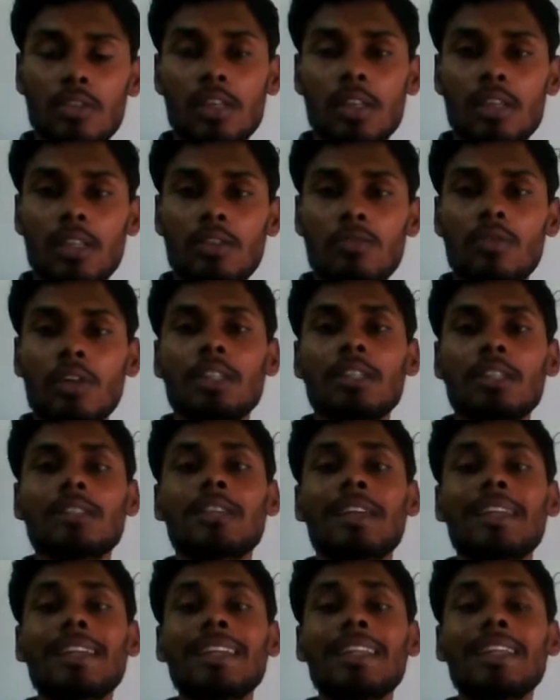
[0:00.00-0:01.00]
study what is
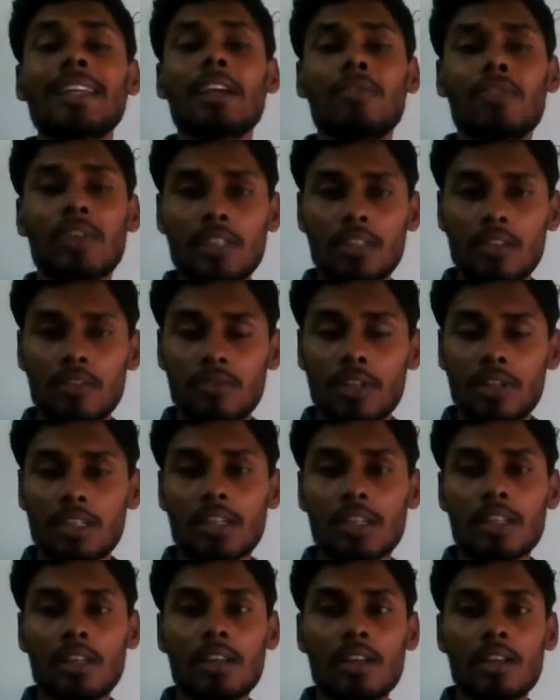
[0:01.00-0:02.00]
the heating effect of
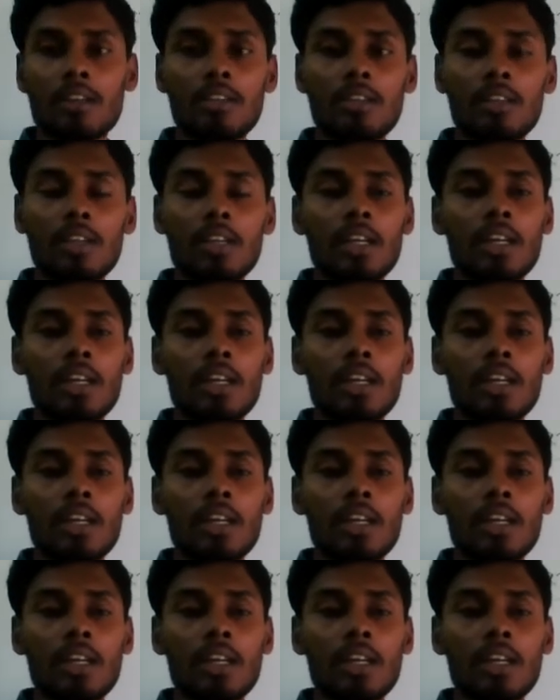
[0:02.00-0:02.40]
electric current